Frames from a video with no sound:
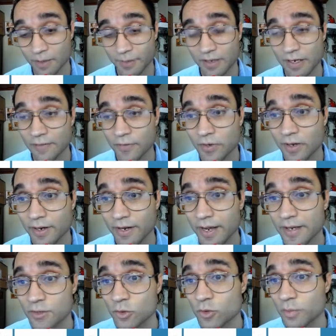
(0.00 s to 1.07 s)
I mean, if you got
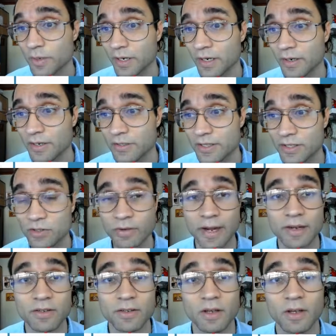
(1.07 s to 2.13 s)
guys who speak English, that's great.
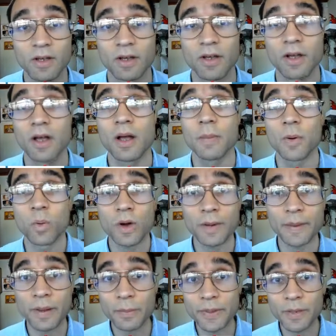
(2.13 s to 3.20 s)
But what
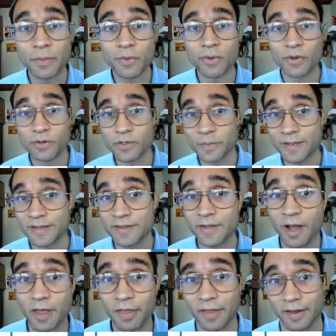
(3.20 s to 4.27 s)
people who speak
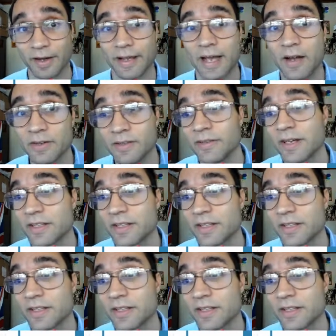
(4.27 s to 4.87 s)
nothing? Like how do you even get